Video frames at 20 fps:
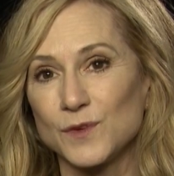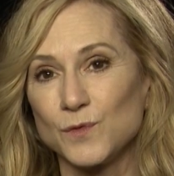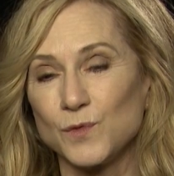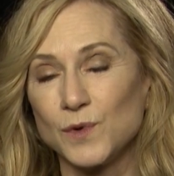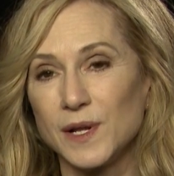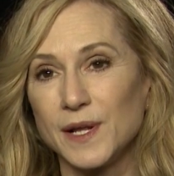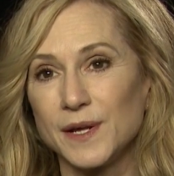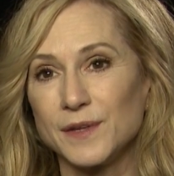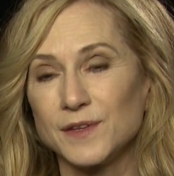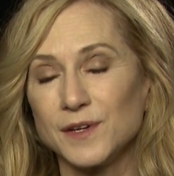
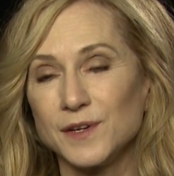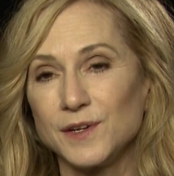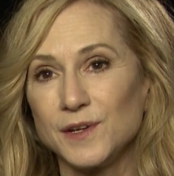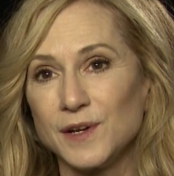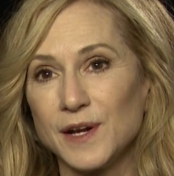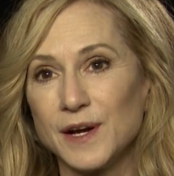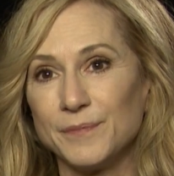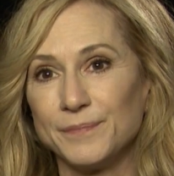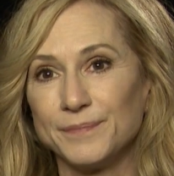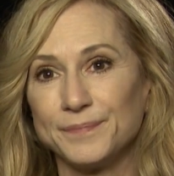Well, I think you
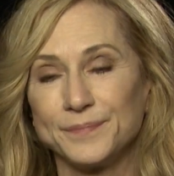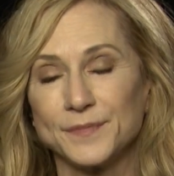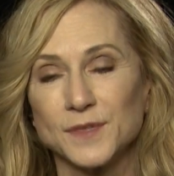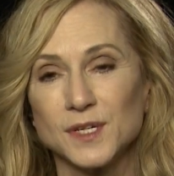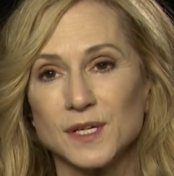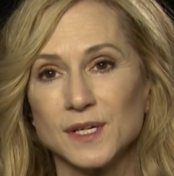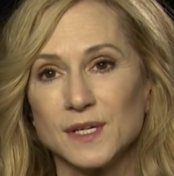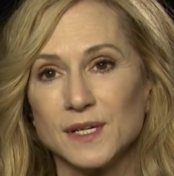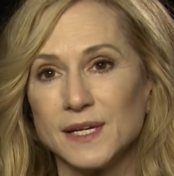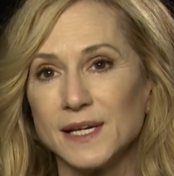know,
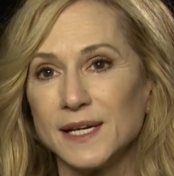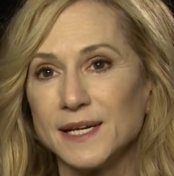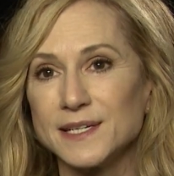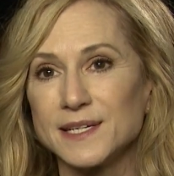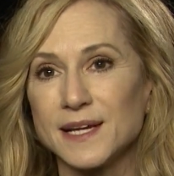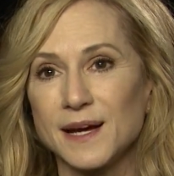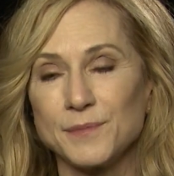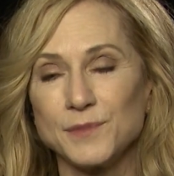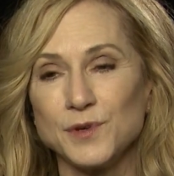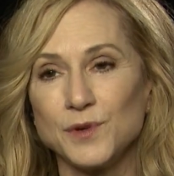
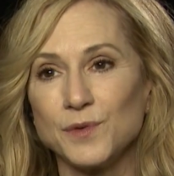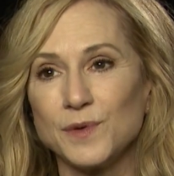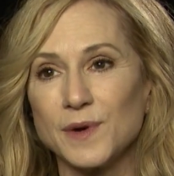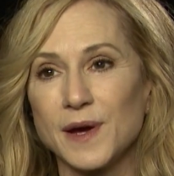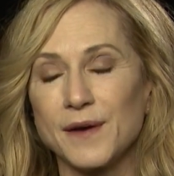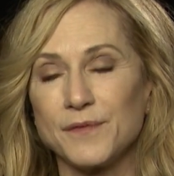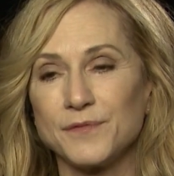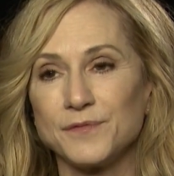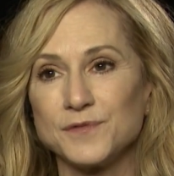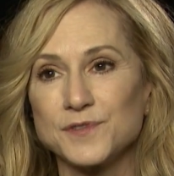anytime you
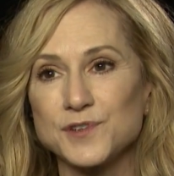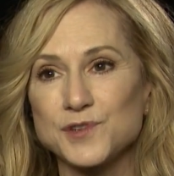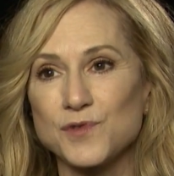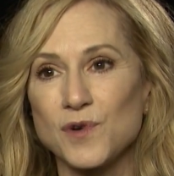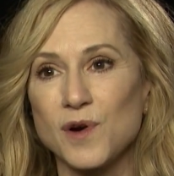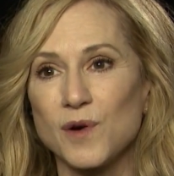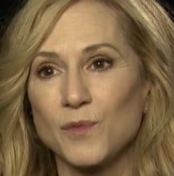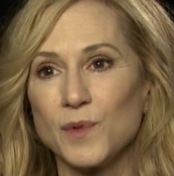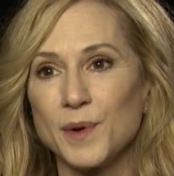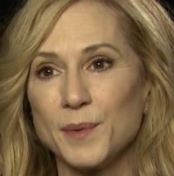have
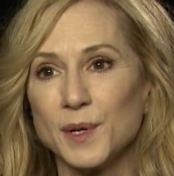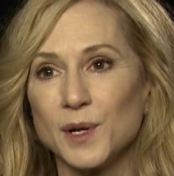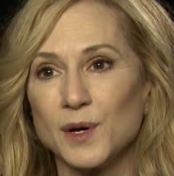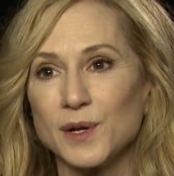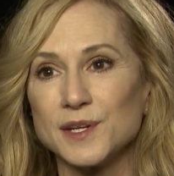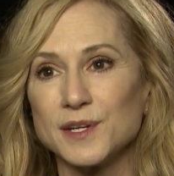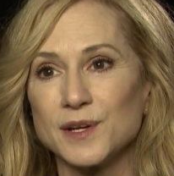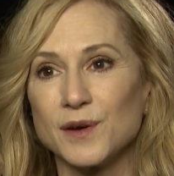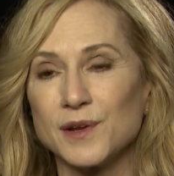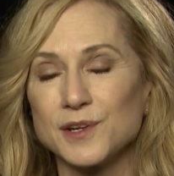strong women
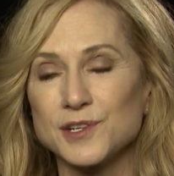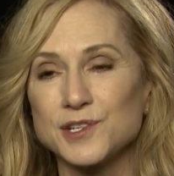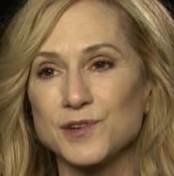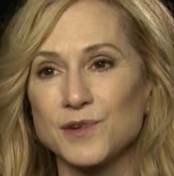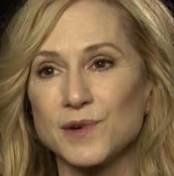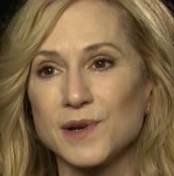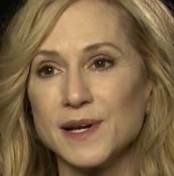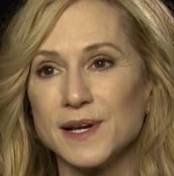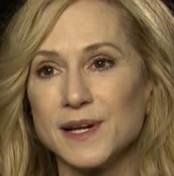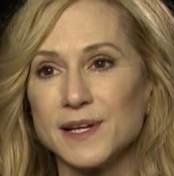on, on
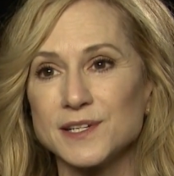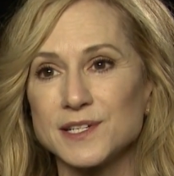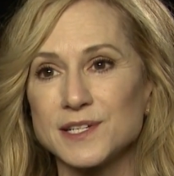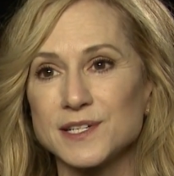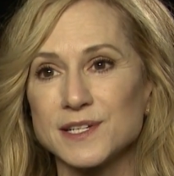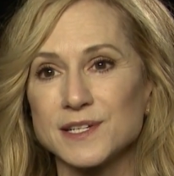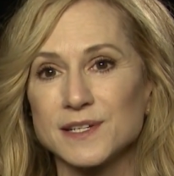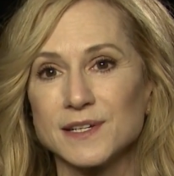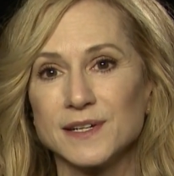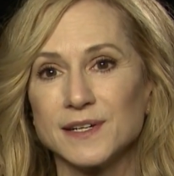screen,
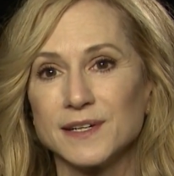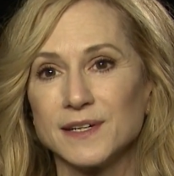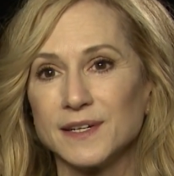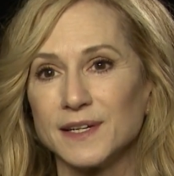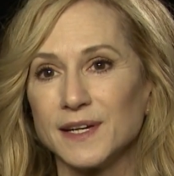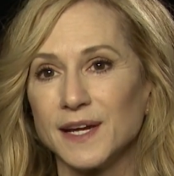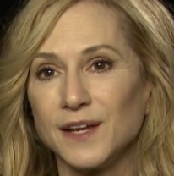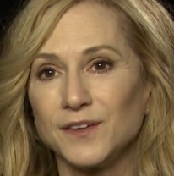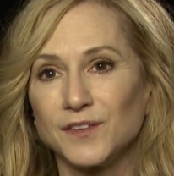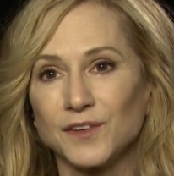it's
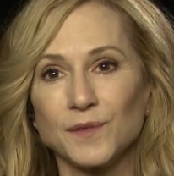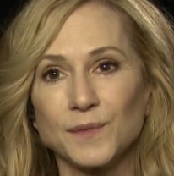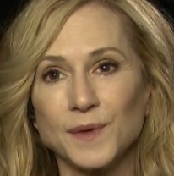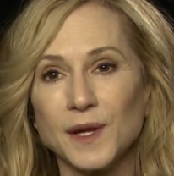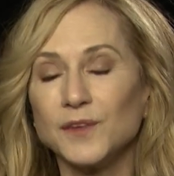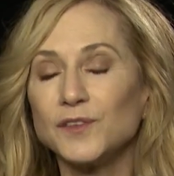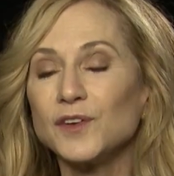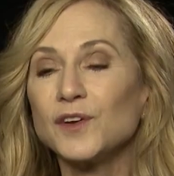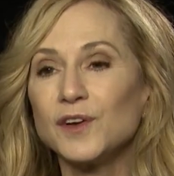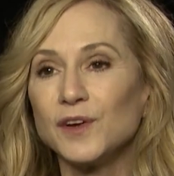it's a
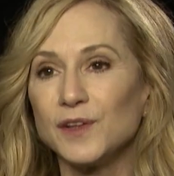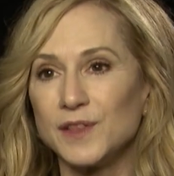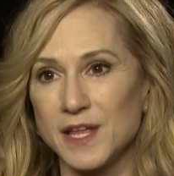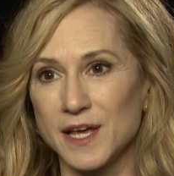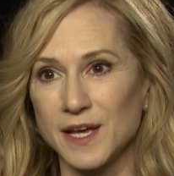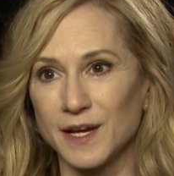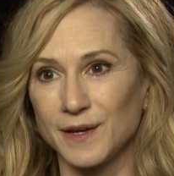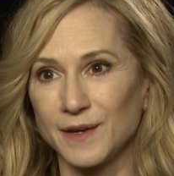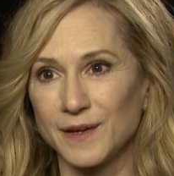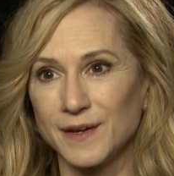it's a good
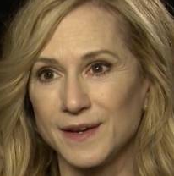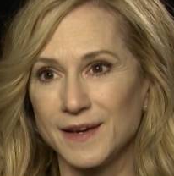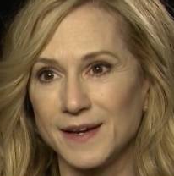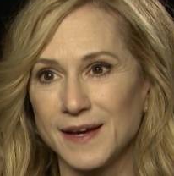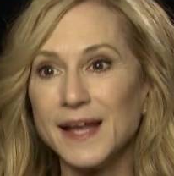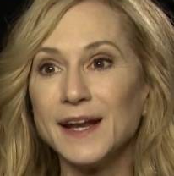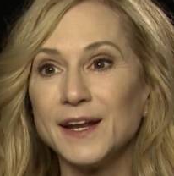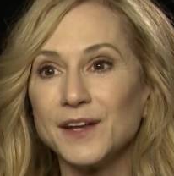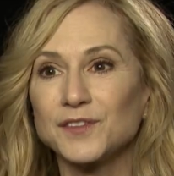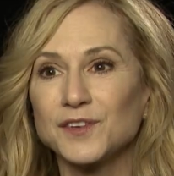thing,
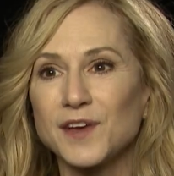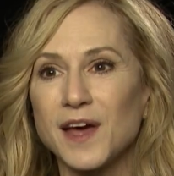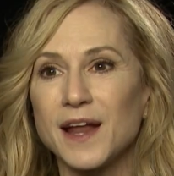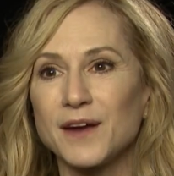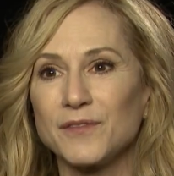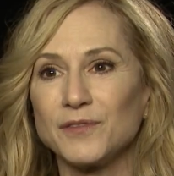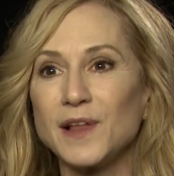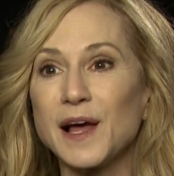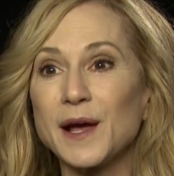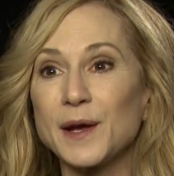and it's kind
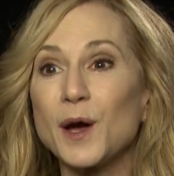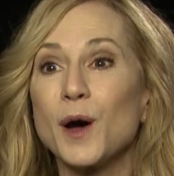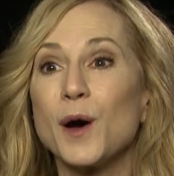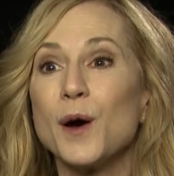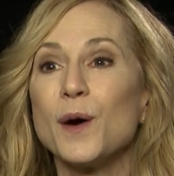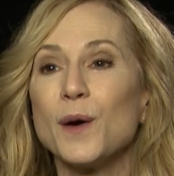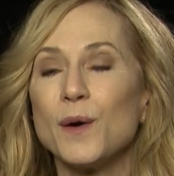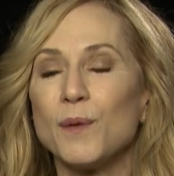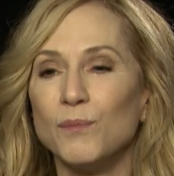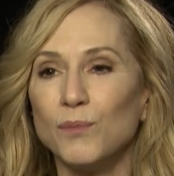of like
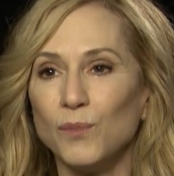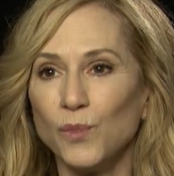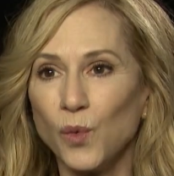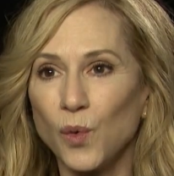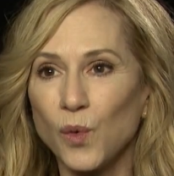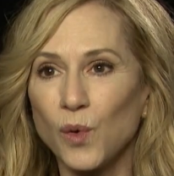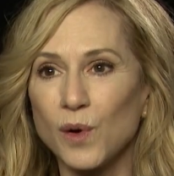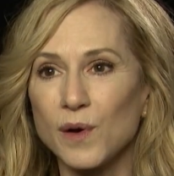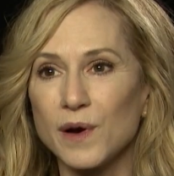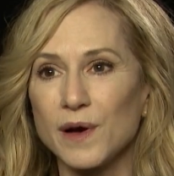
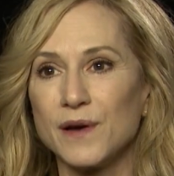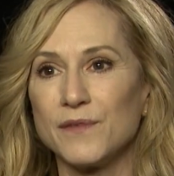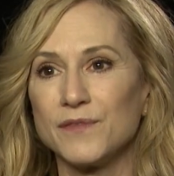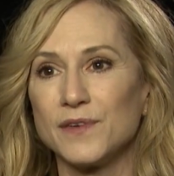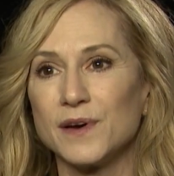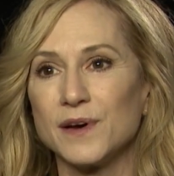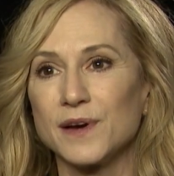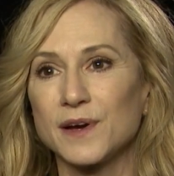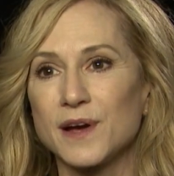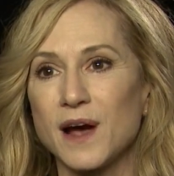more of
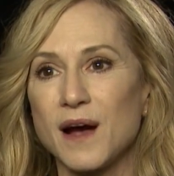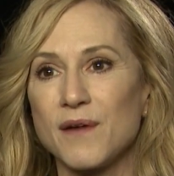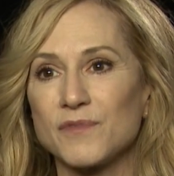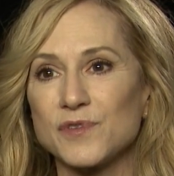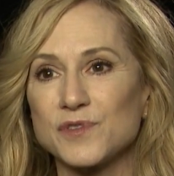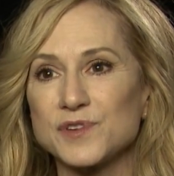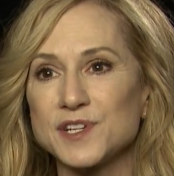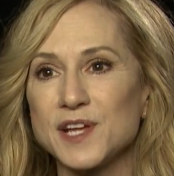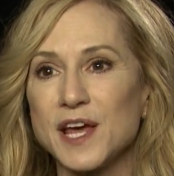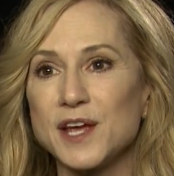a
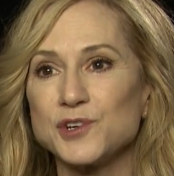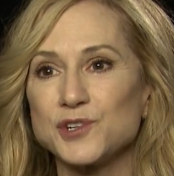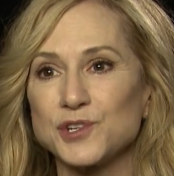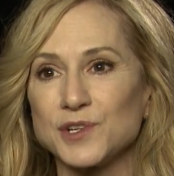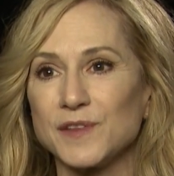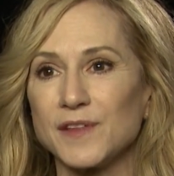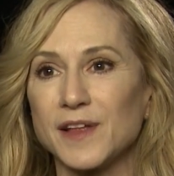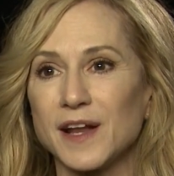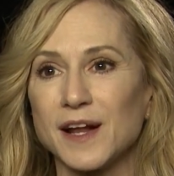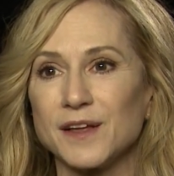
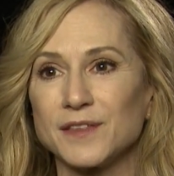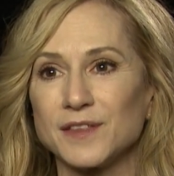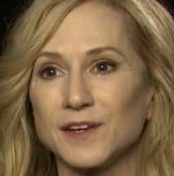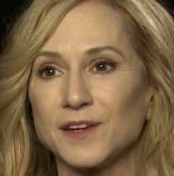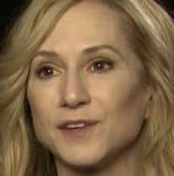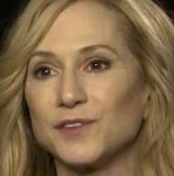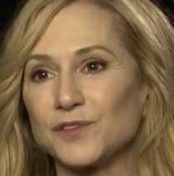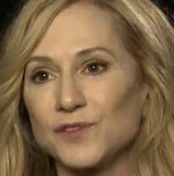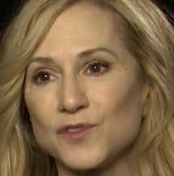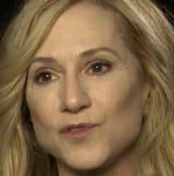conversation that I
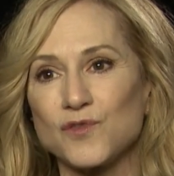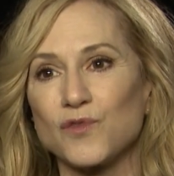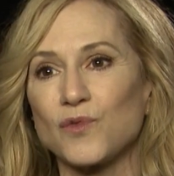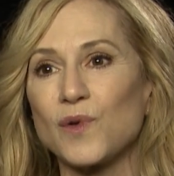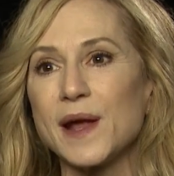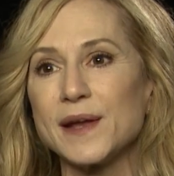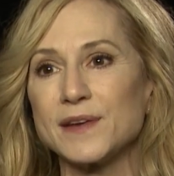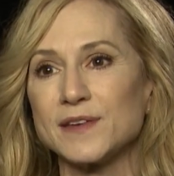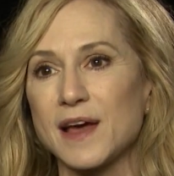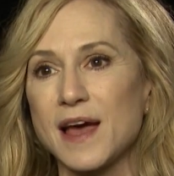think is
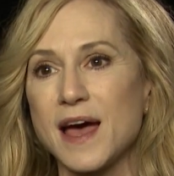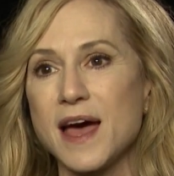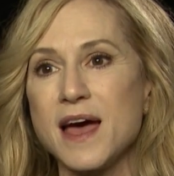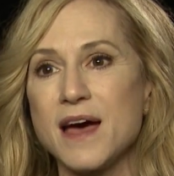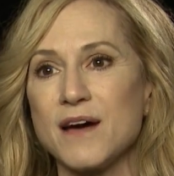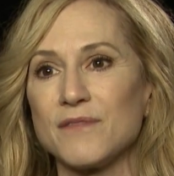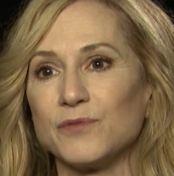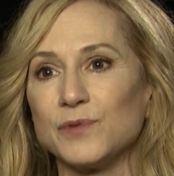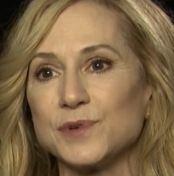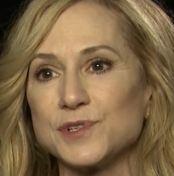great to
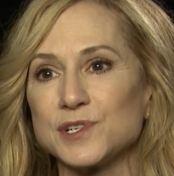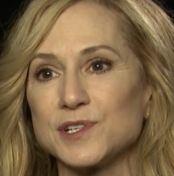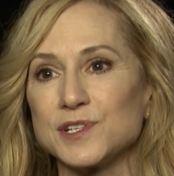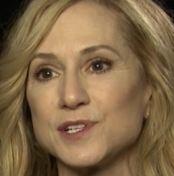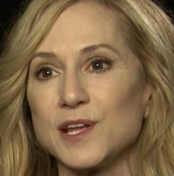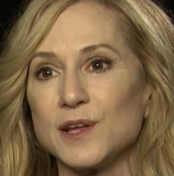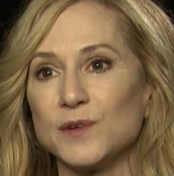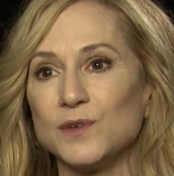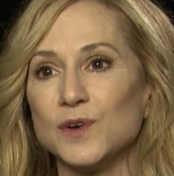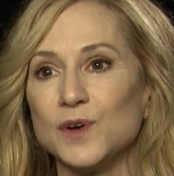have, which is
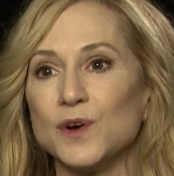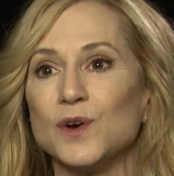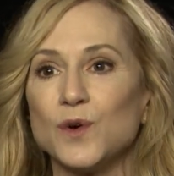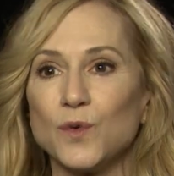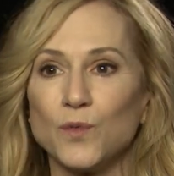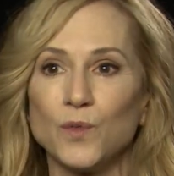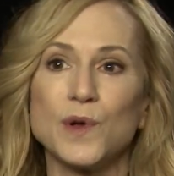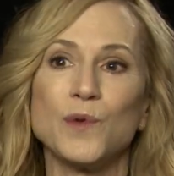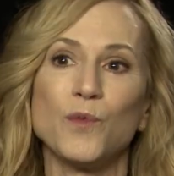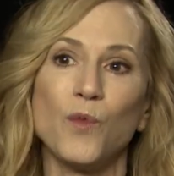that
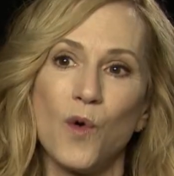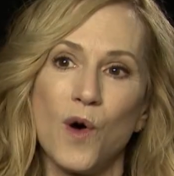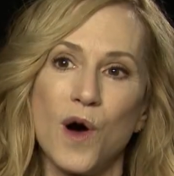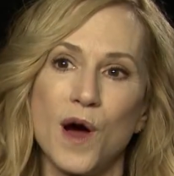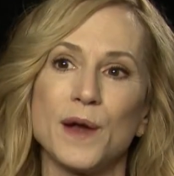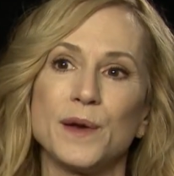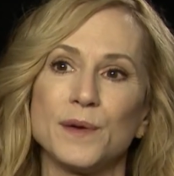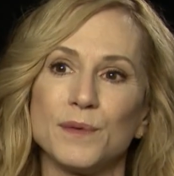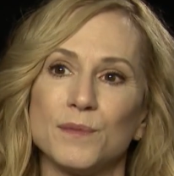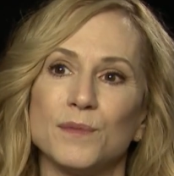we
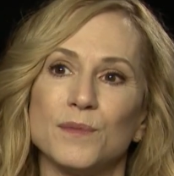want